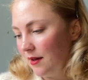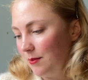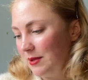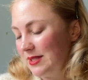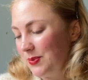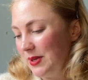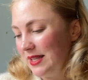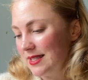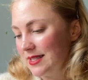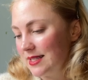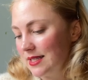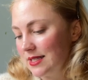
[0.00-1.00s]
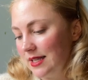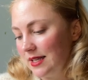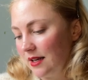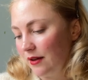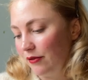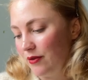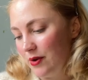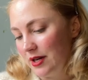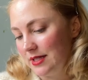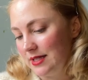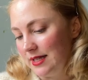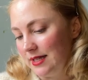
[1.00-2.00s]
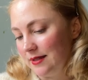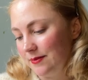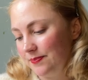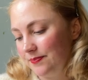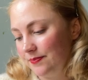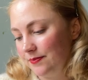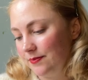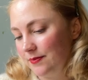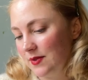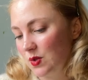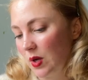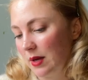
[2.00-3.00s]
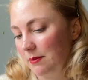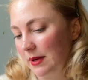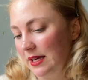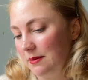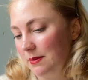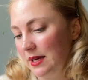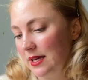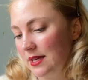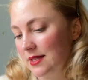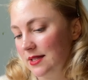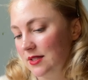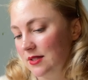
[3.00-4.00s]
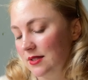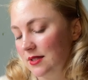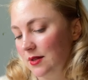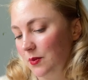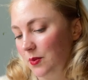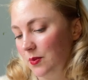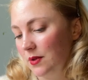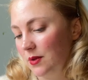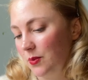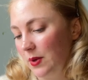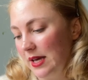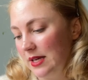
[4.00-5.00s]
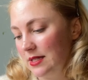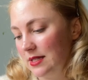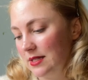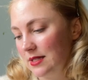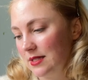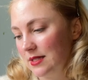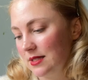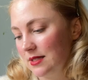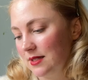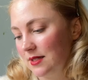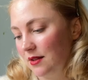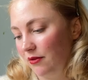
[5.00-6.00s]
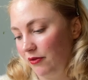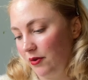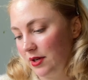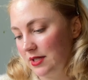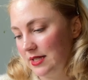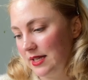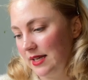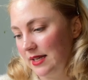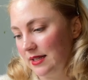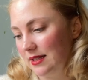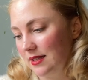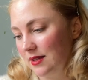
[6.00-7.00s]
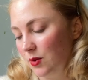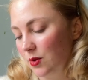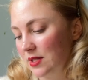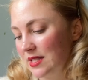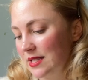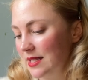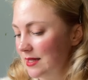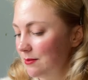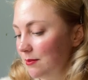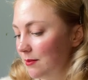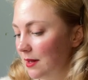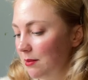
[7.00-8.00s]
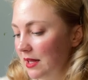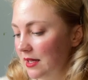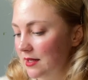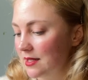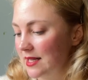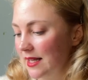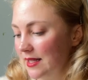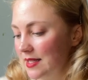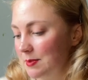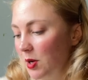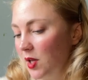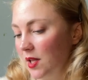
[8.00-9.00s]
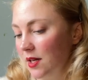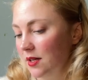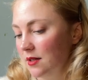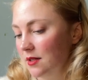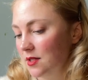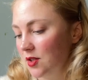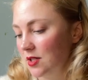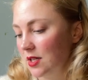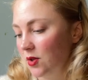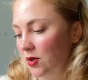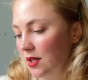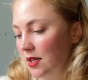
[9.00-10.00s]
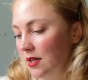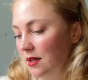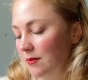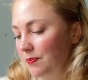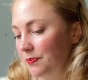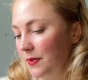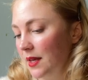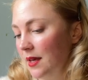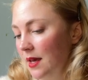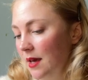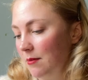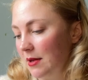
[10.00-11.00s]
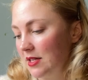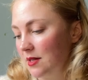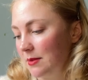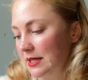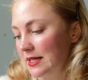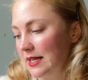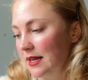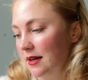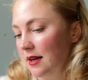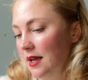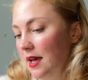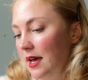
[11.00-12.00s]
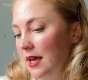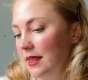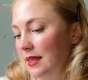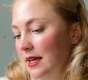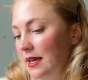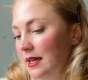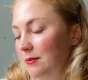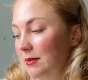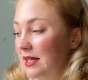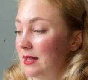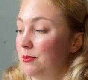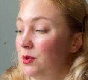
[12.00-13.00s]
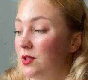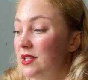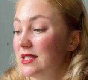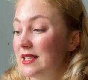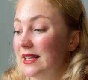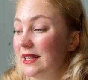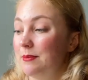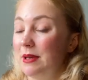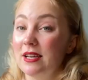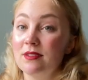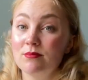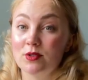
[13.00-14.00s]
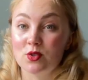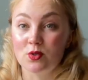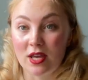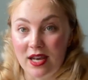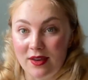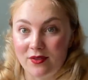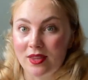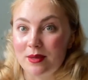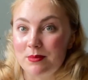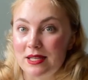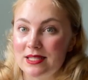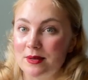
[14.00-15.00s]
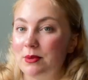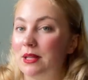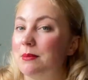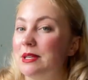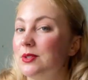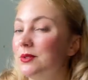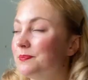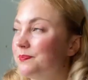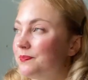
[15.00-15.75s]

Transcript: Between a 16 and a 14. So I might make the waist the 14, or maybe a little slightly smaller, judging on the measurements here, and then make the bodice slightly bigger, just so kind of everything meets up in the middle.